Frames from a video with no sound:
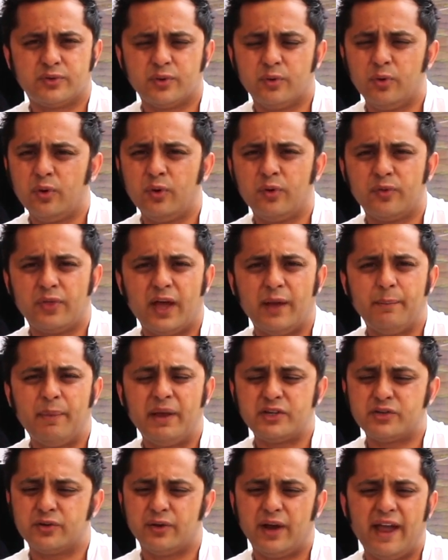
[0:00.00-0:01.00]
So all that,
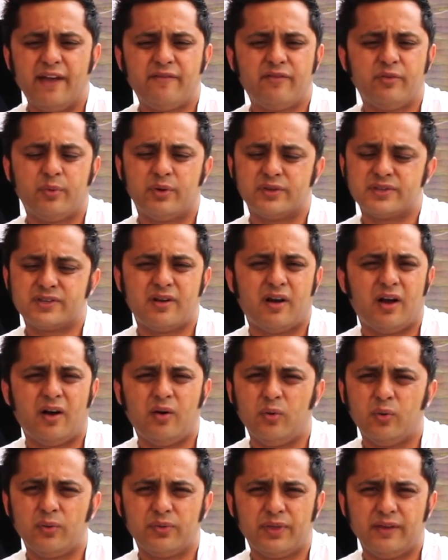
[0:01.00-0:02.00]
make sure everyone's
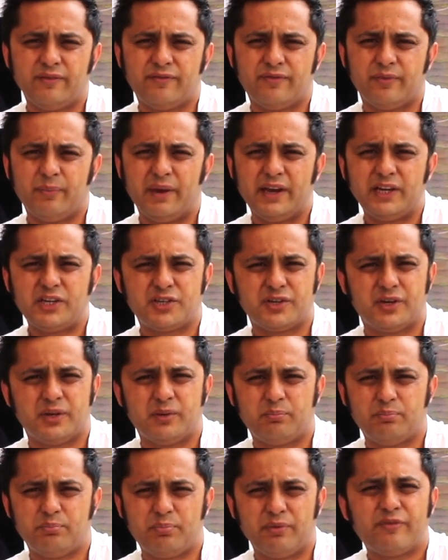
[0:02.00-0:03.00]
got all the
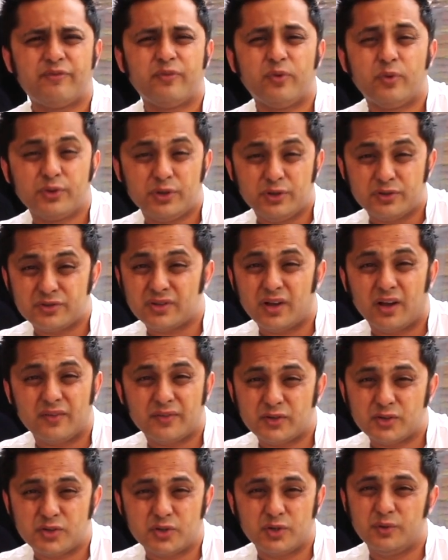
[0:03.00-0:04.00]
information before you
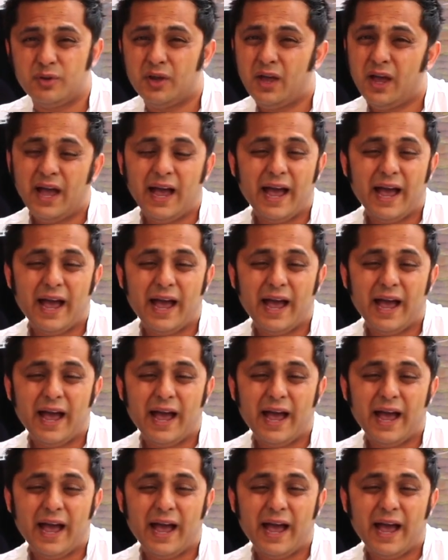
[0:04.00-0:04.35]
start the shoot.